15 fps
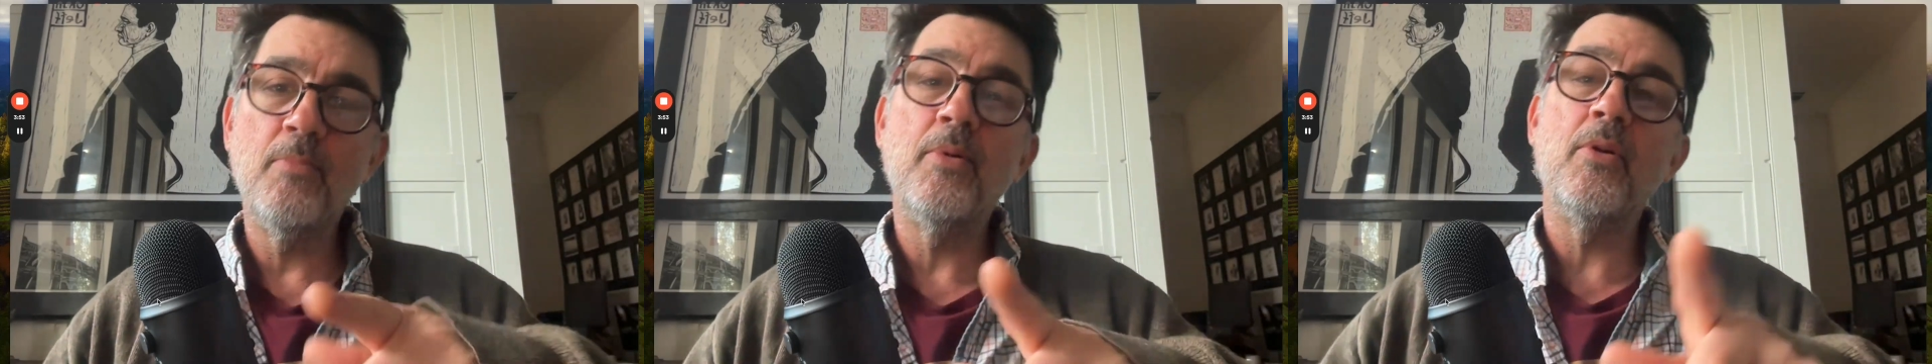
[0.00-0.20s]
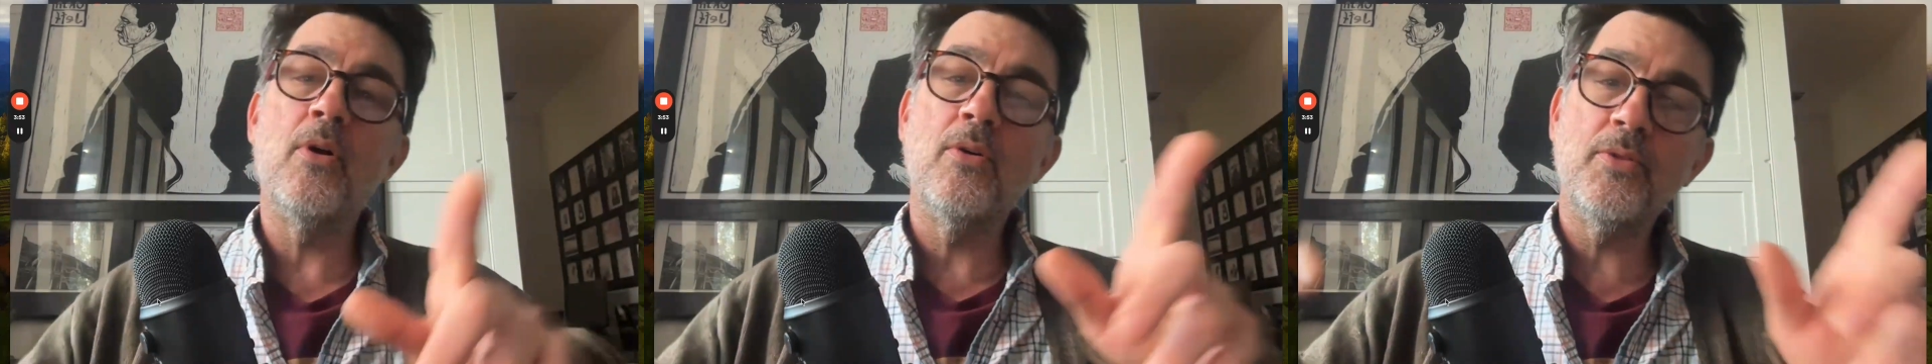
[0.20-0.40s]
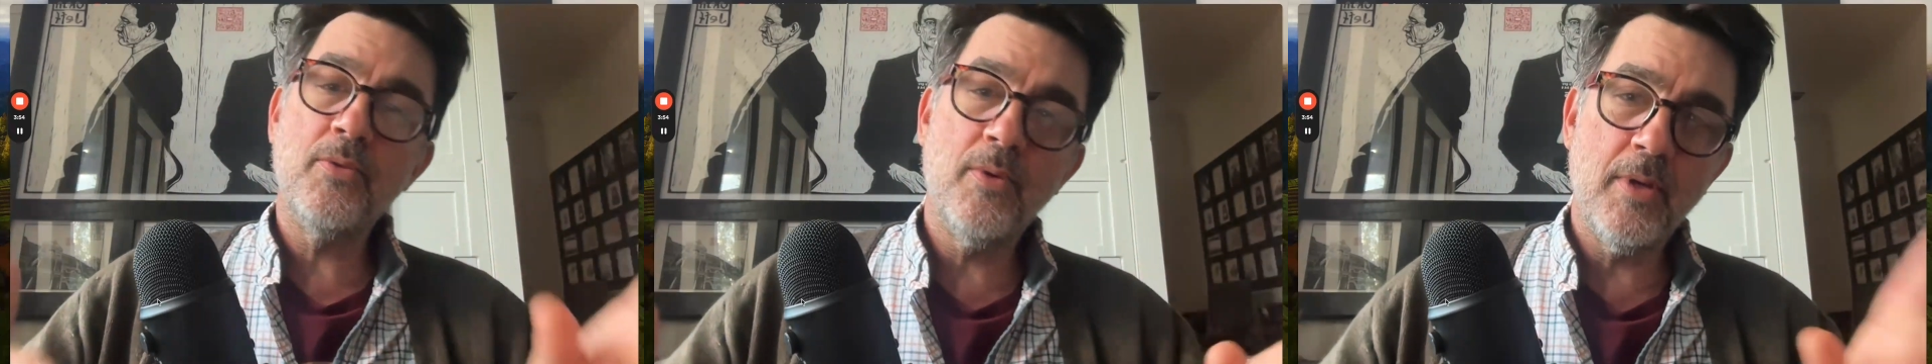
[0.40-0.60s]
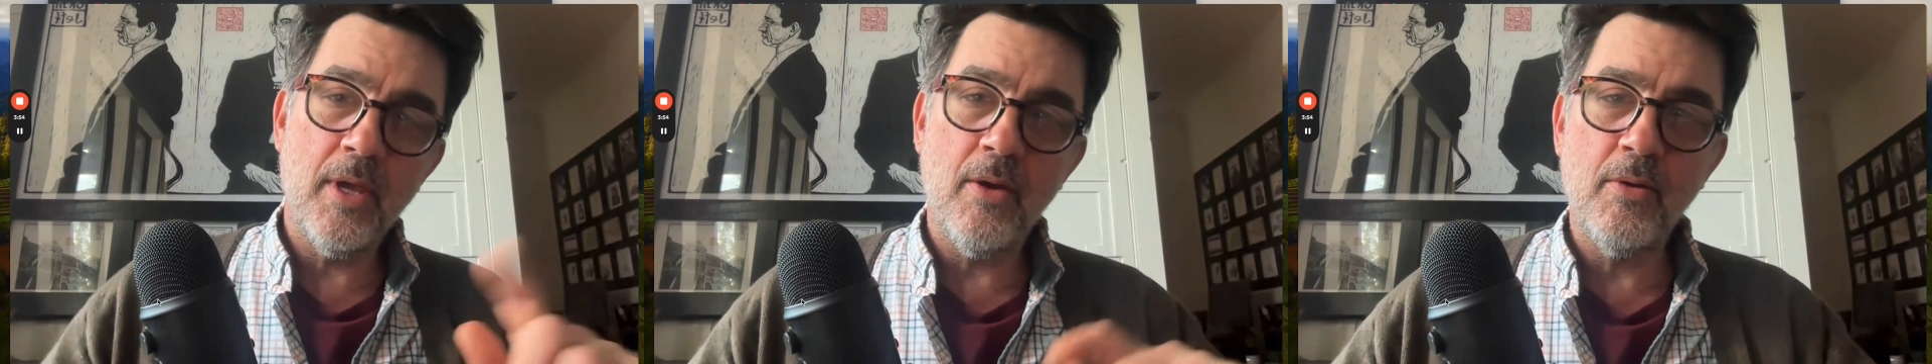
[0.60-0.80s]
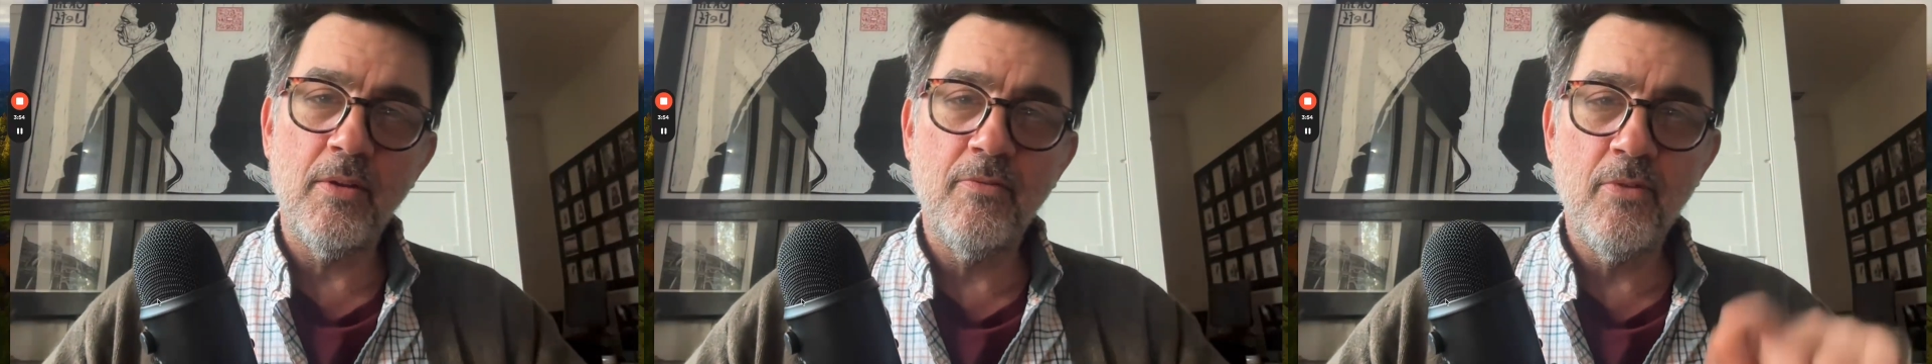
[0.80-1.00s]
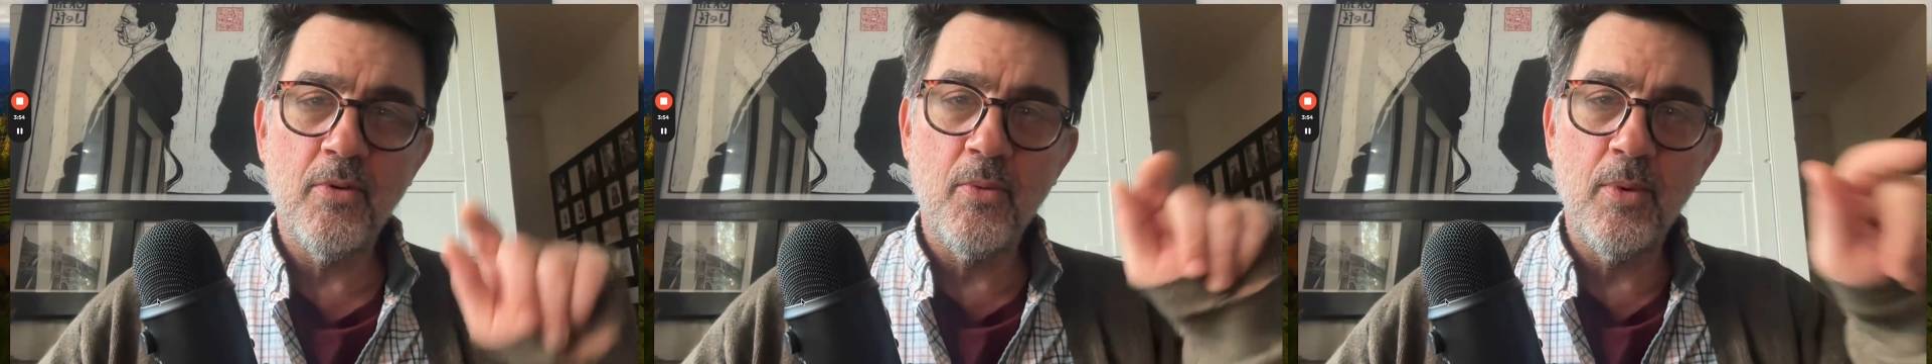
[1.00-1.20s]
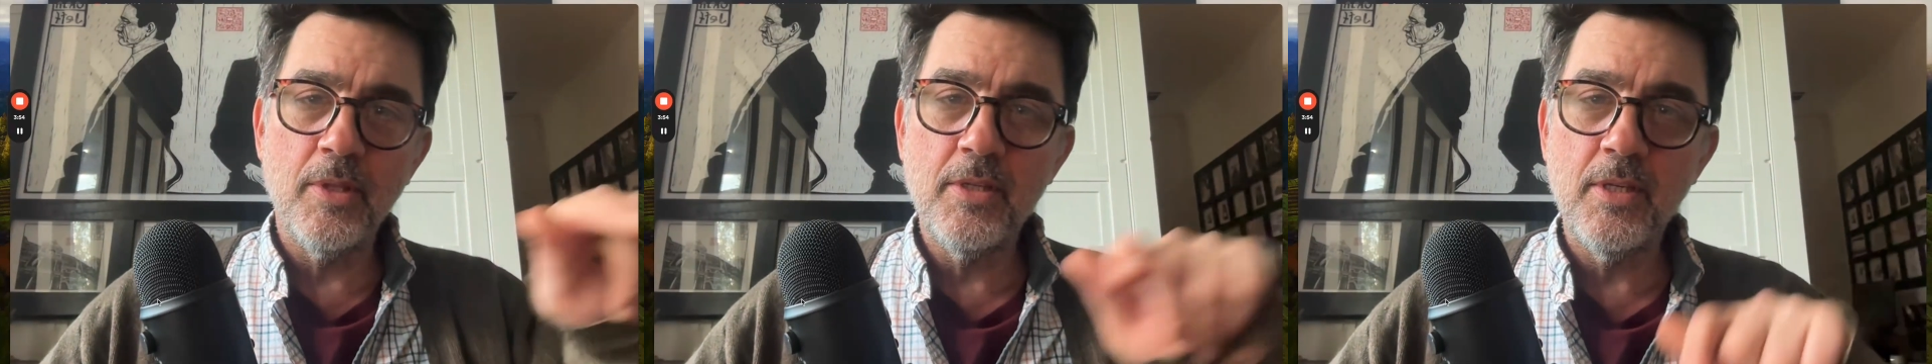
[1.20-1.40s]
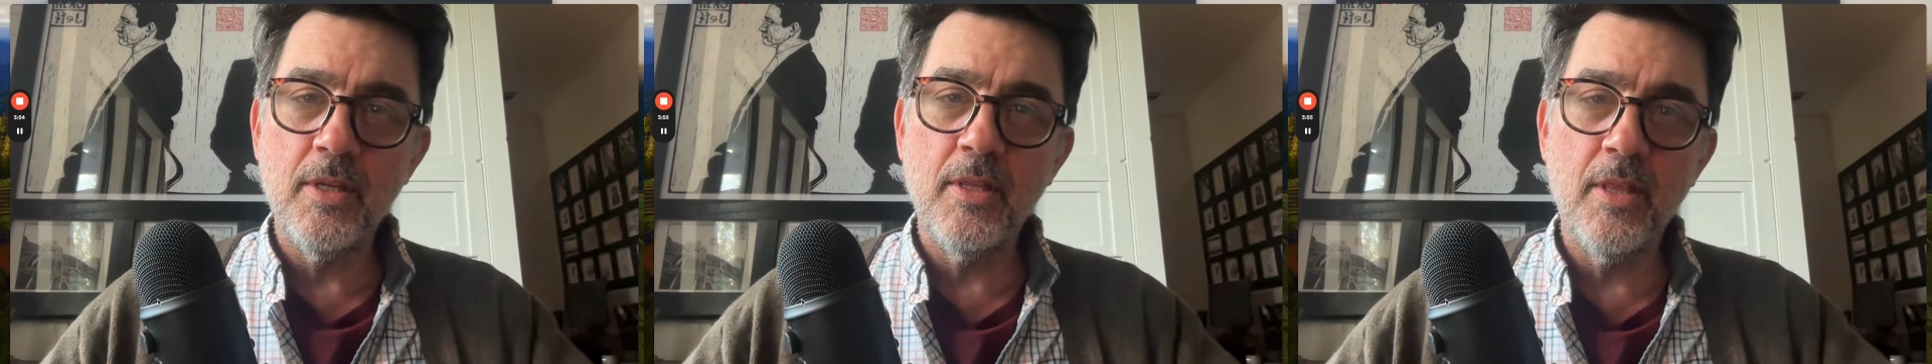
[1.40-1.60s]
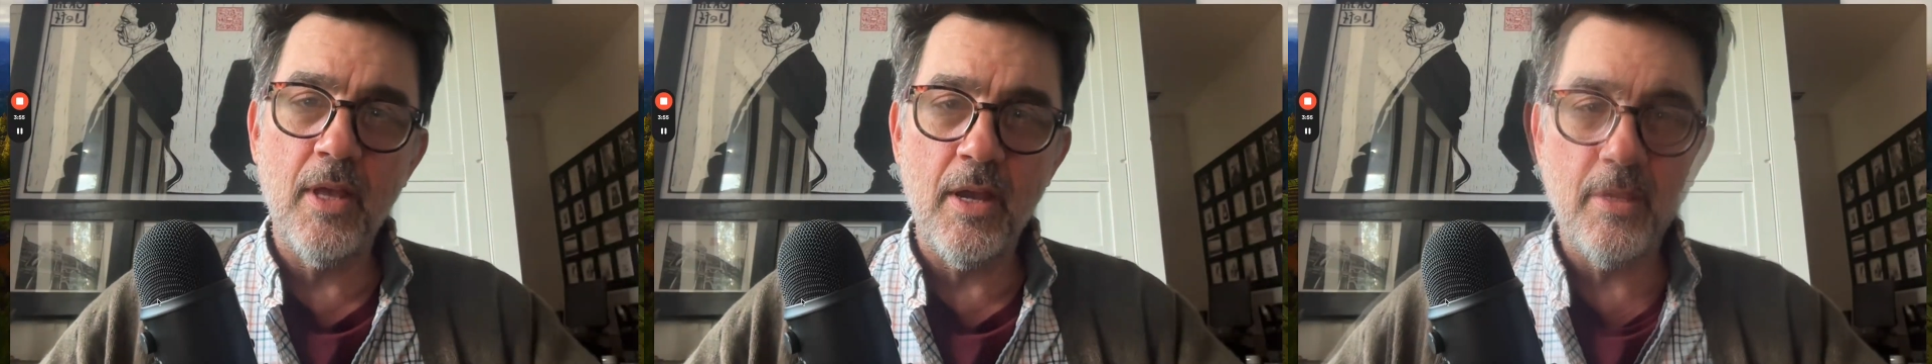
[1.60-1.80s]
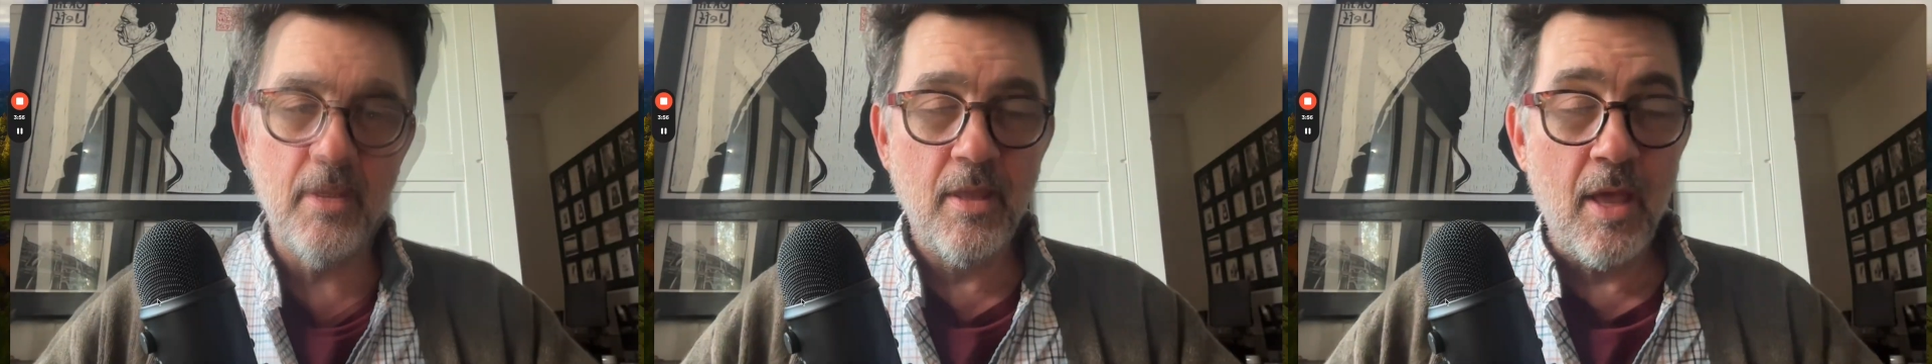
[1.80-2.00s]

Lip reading: but also accounting for what's in that